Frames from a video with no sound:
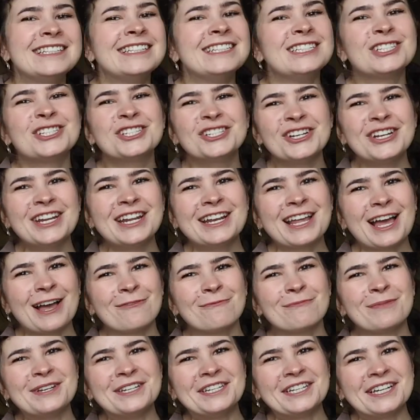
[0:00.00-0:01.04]
shouldn't
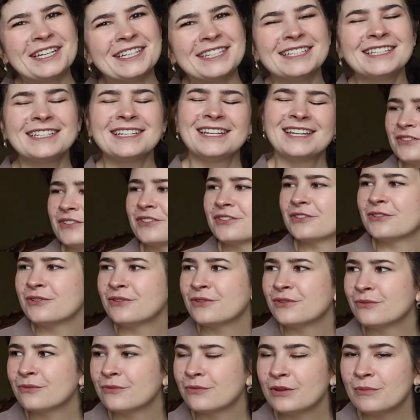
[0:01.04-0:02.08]
have been done.
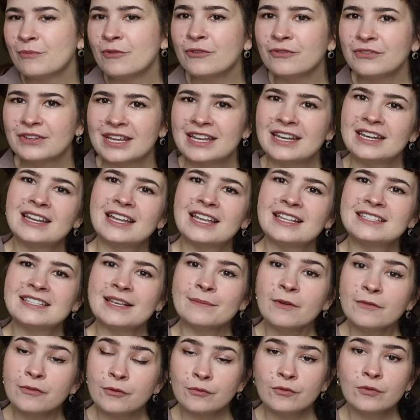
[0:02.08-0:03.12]
So we moved in, and
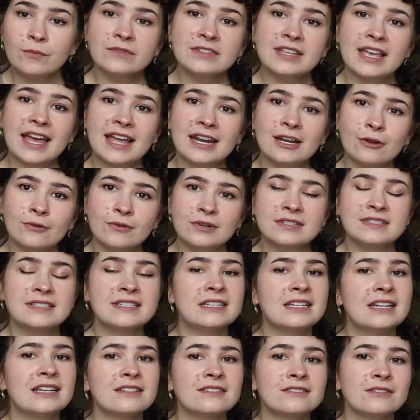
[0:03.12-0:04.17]
some of the rooms had lowered
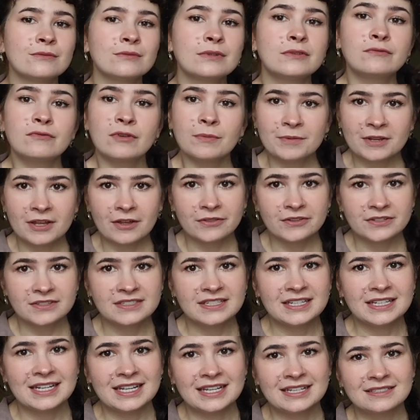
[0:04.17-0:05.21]
ceilings, so we ripped out the
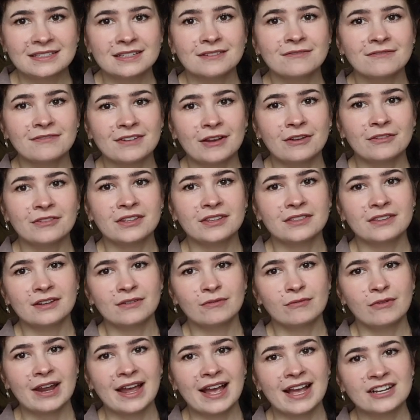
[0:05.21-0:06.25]
ceilings and found that
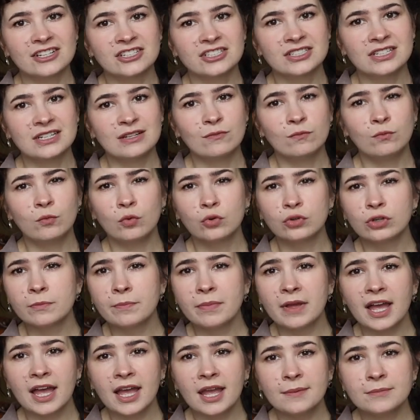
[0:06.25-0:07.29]
there were actually water
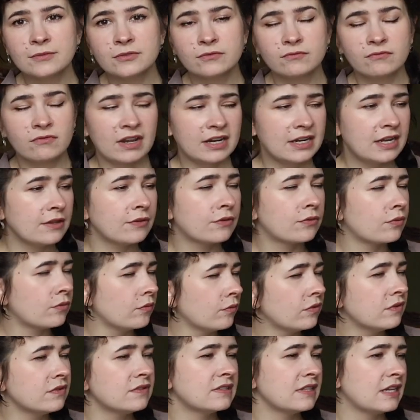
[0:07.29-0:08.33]
pipes running
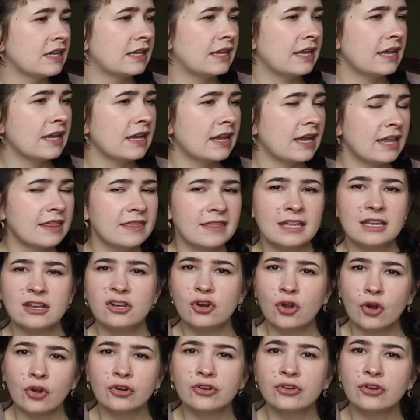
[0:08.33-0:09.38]
through the ceiling, and they
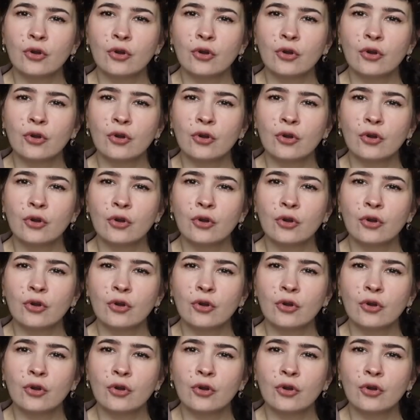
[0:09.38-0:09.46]
knocked